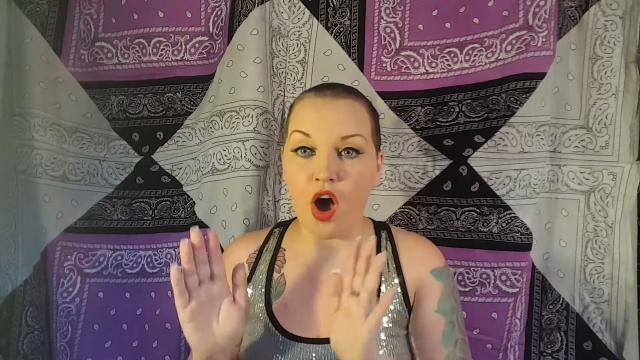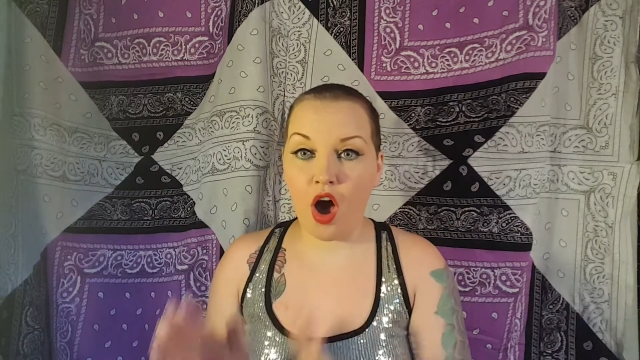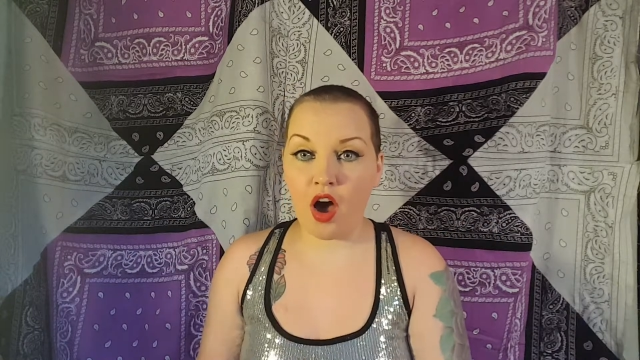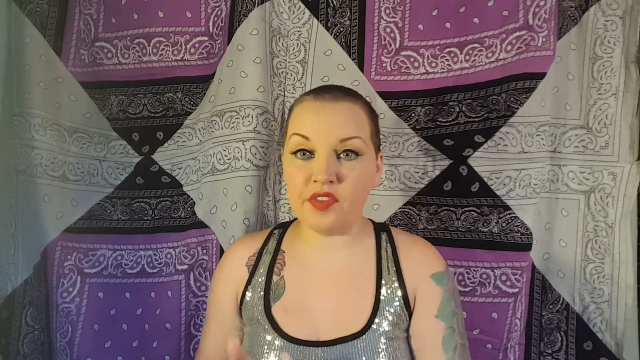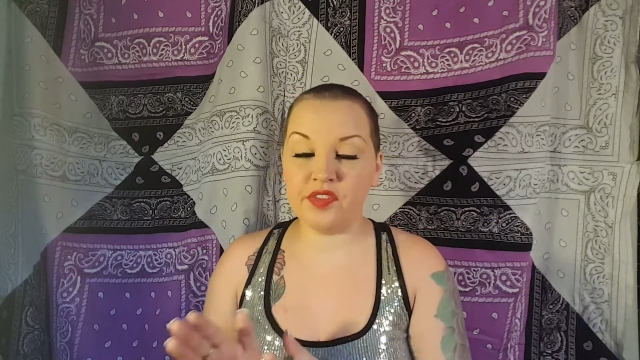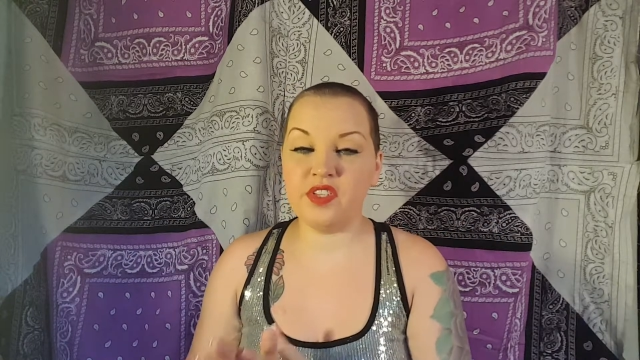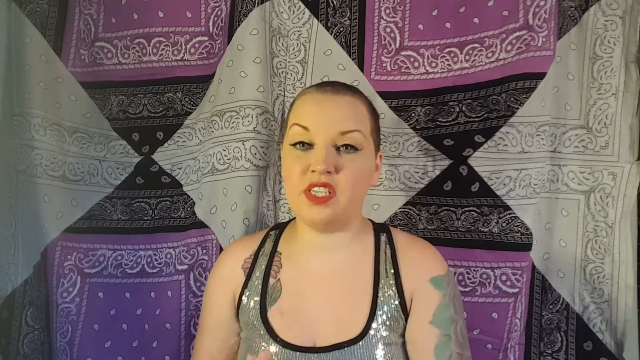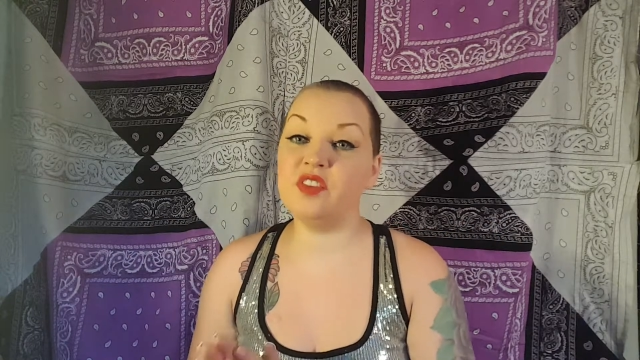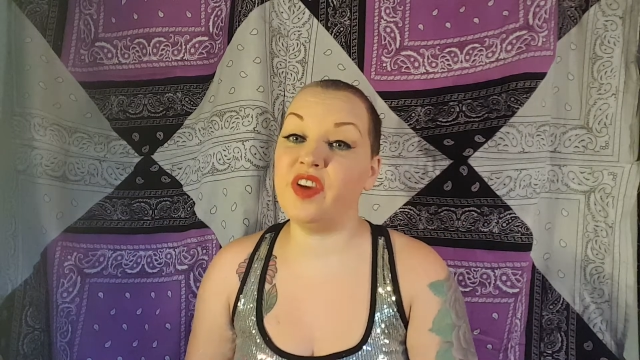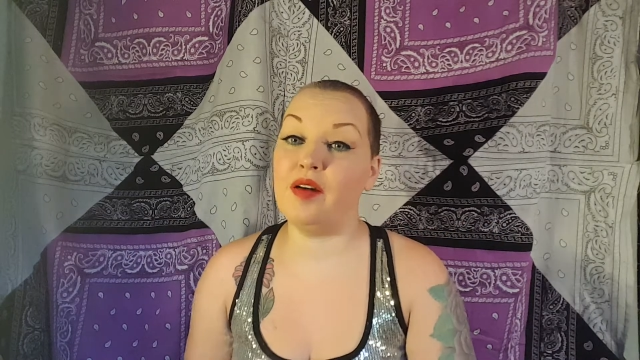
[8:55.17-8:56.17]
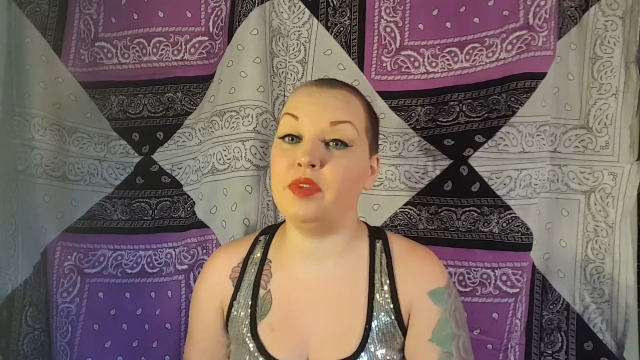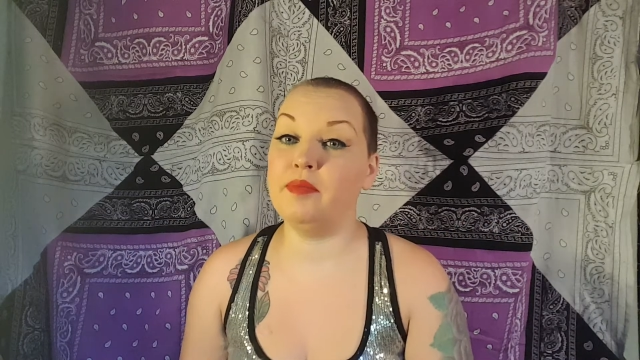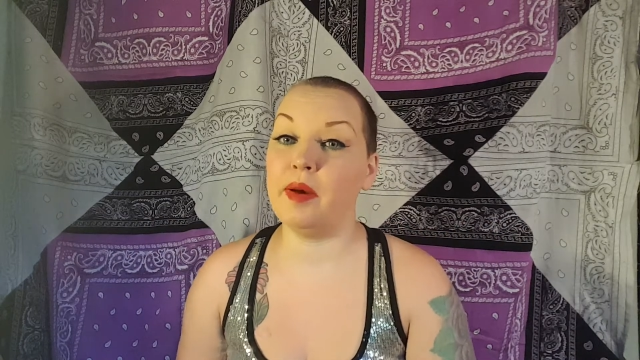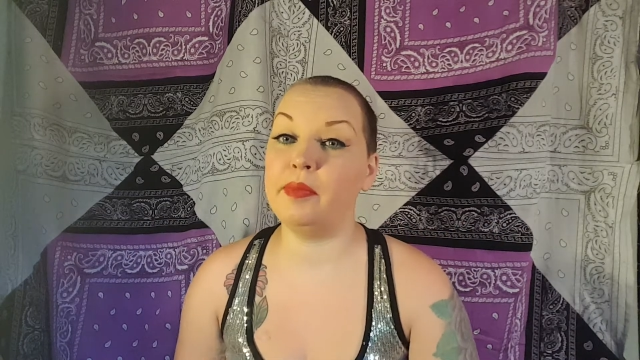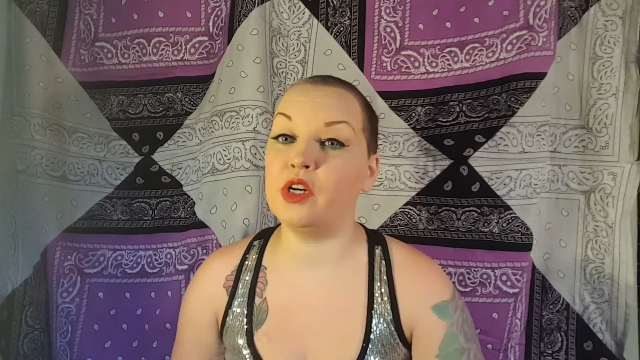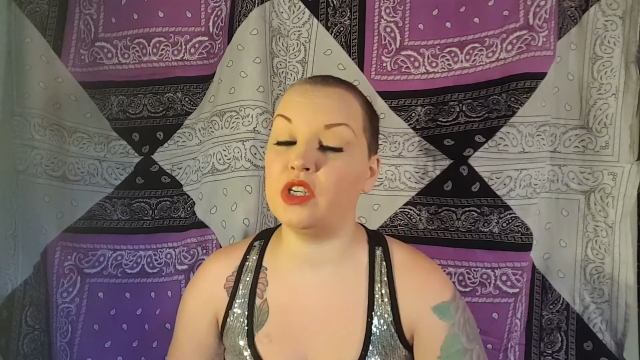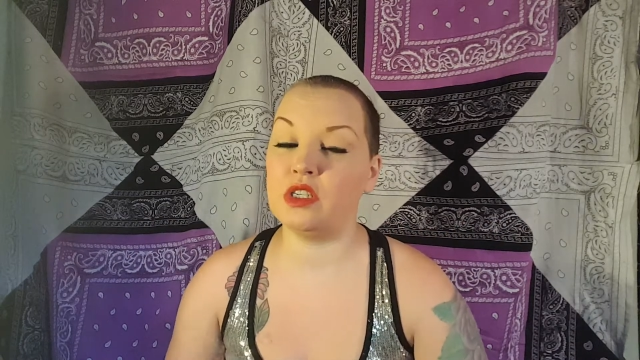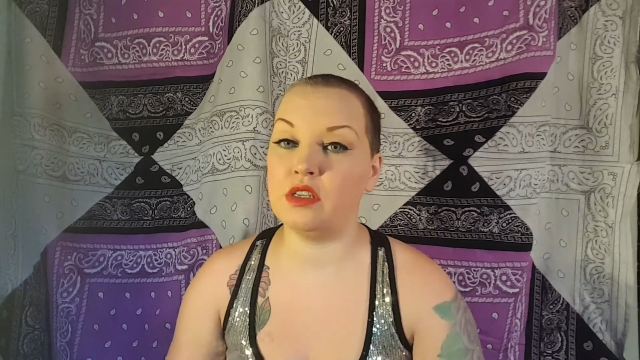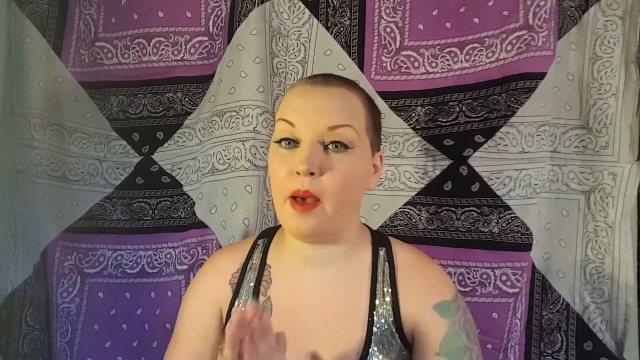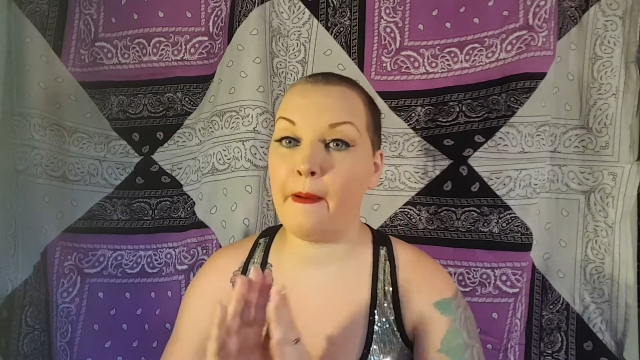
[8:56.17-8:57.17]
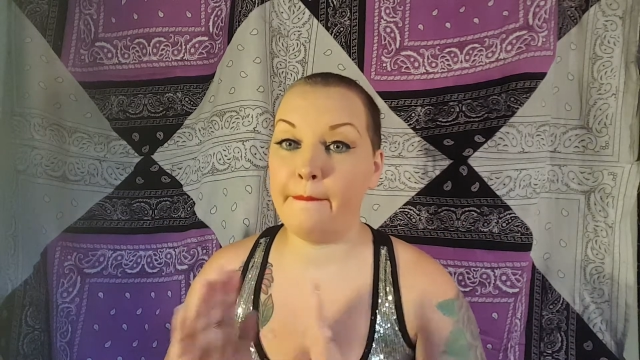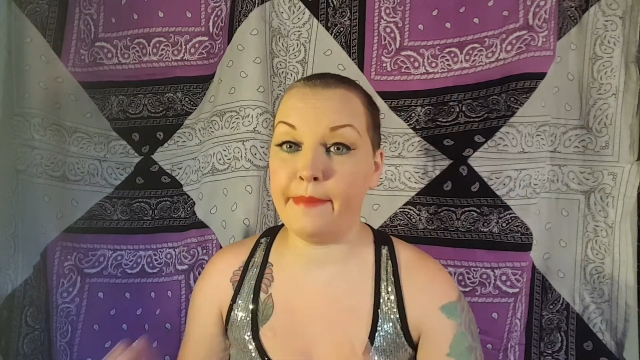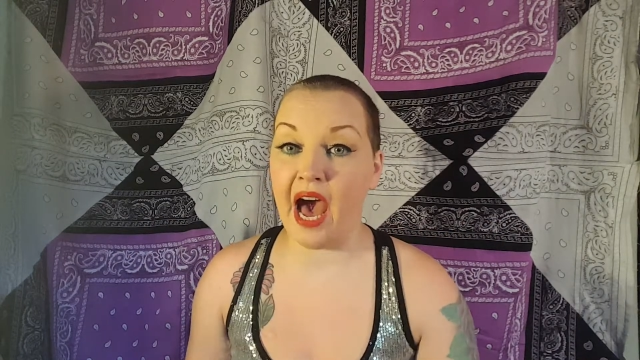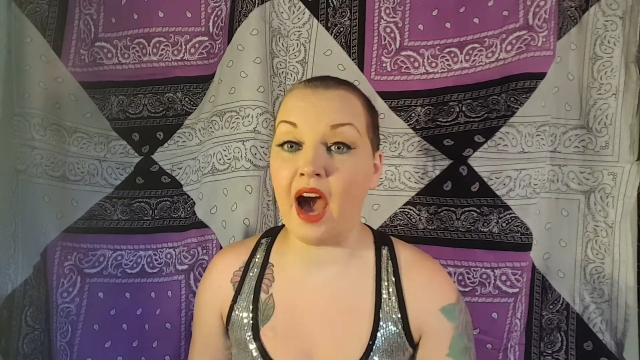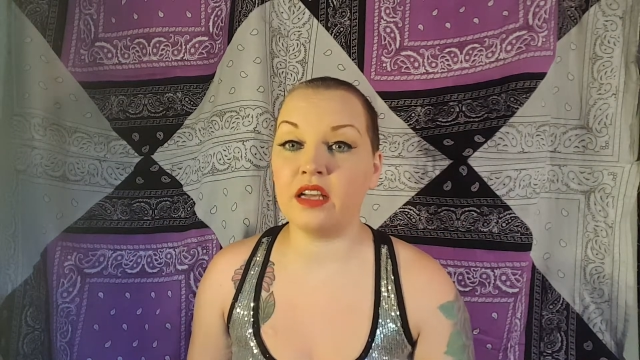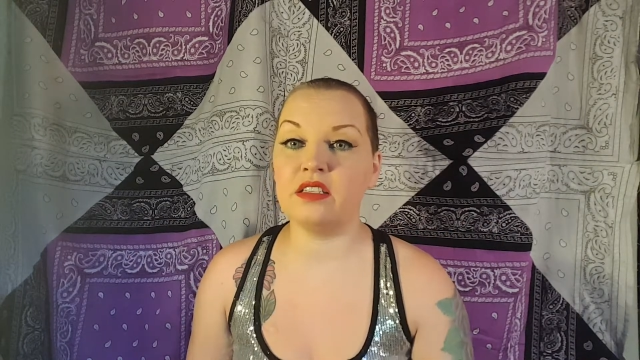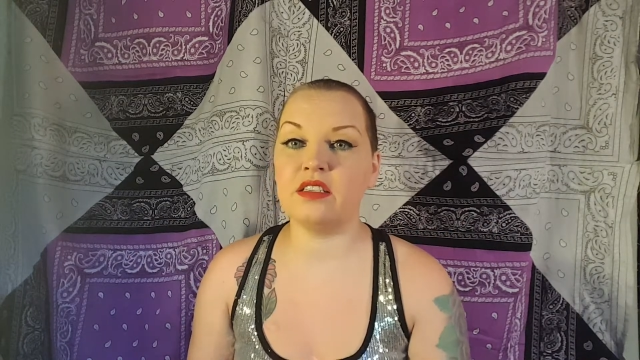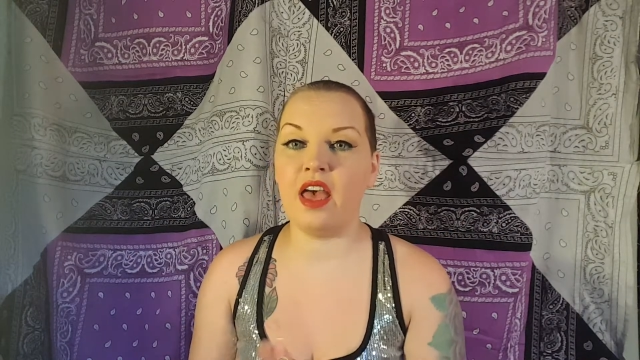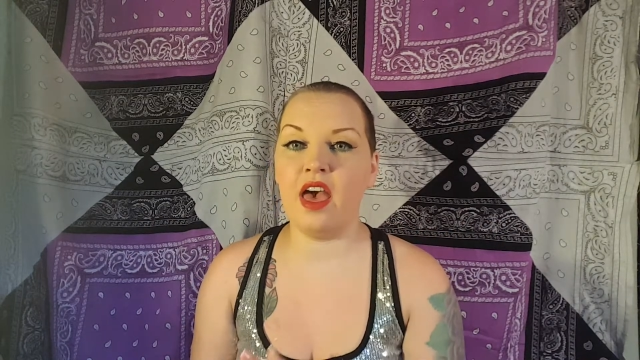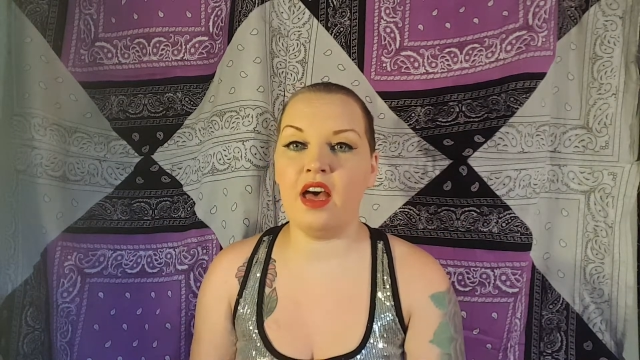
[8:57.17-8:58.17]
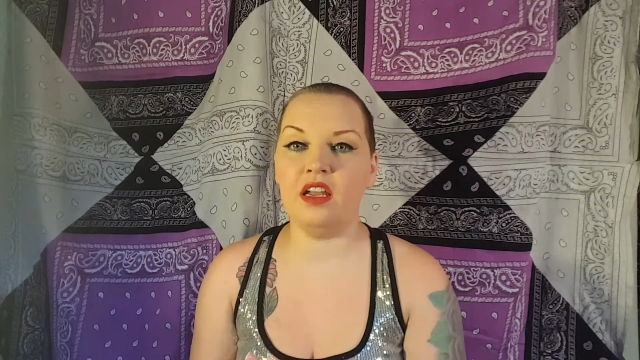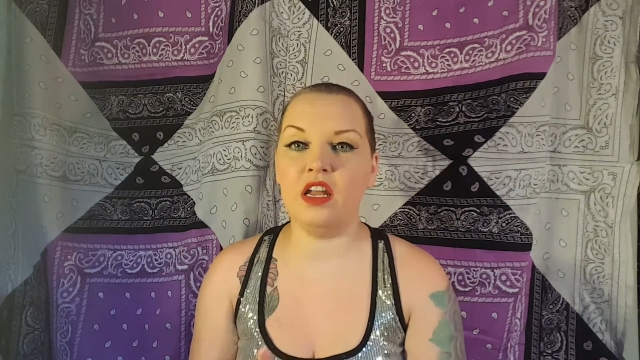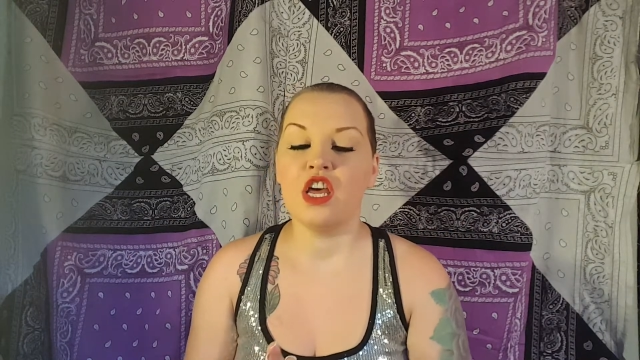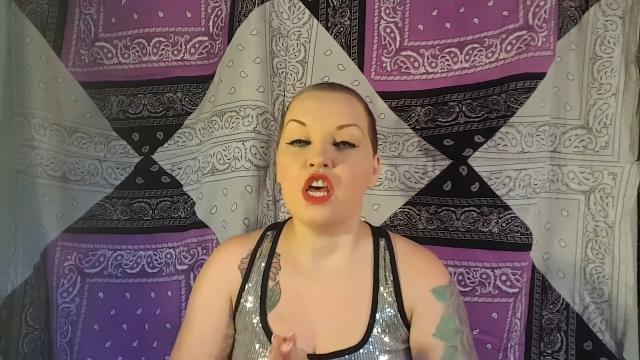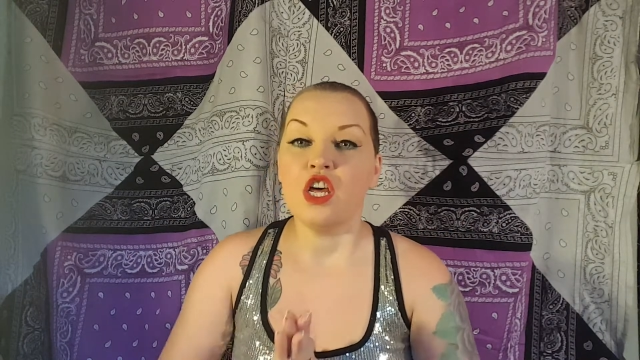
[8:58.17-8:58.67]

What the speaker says: off of these family members' backs and